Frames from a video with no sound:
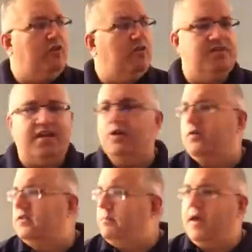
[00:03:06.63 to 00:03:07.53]
little
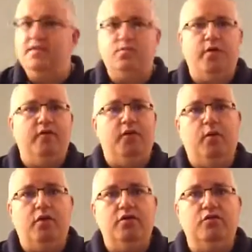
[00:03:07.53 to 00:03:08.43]
sacred space wherever you
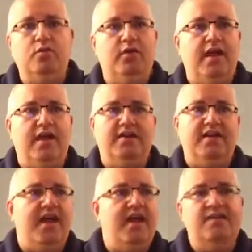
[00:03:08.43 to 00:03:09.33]
want to do it, at a
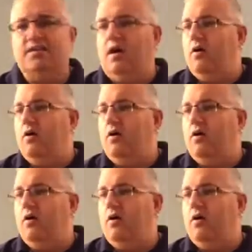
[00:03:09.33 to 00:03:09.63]
desk,